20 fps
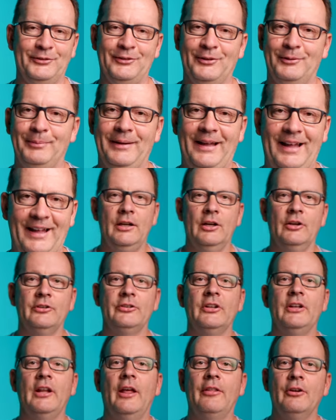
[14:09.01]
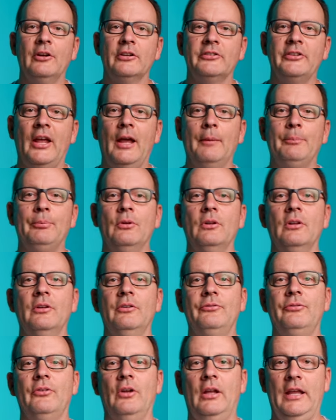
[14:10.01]
so bad. Here's another example
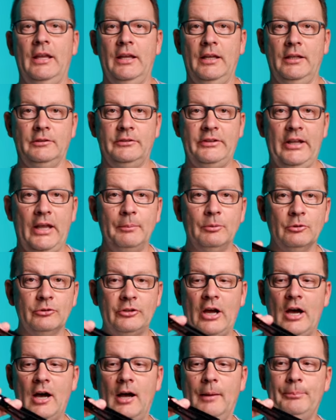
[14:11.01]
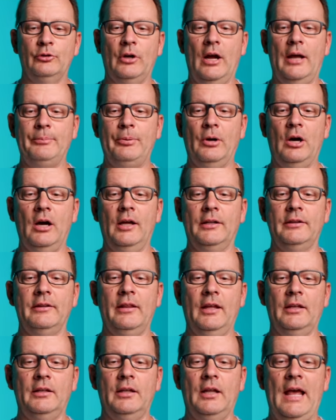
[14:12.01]
of a tabletop tripod
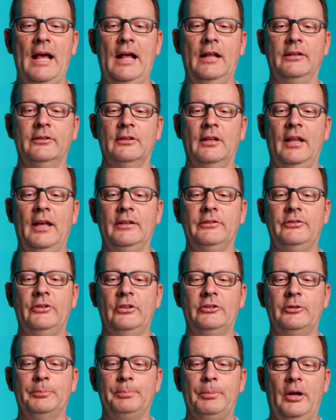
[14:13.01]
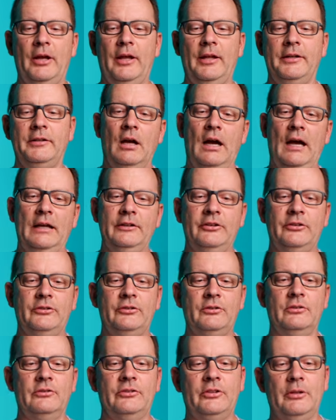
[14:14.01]
that has legs that spread. I
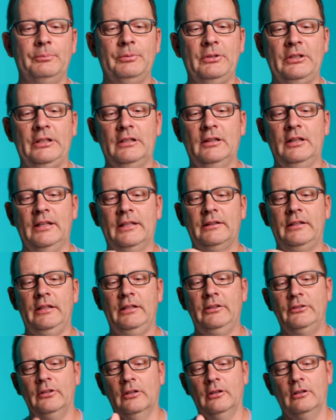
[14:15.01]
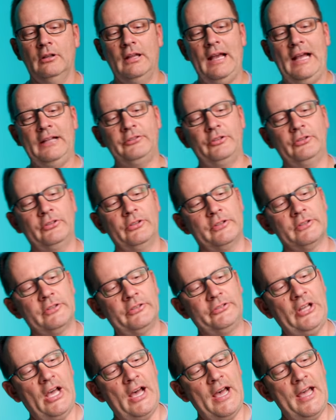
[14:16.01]
just simply click these little latches on the
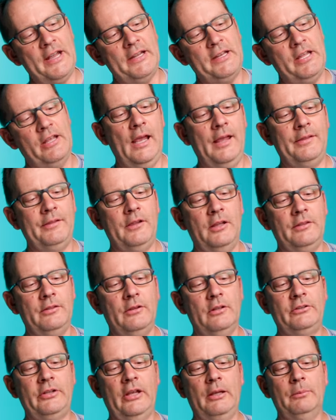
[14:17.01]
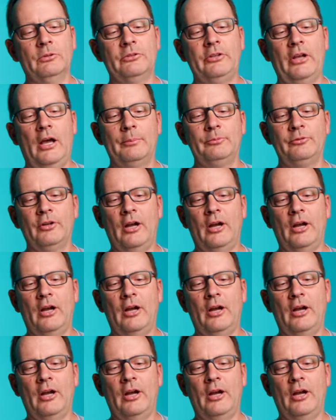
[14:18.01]
side and then the tabletop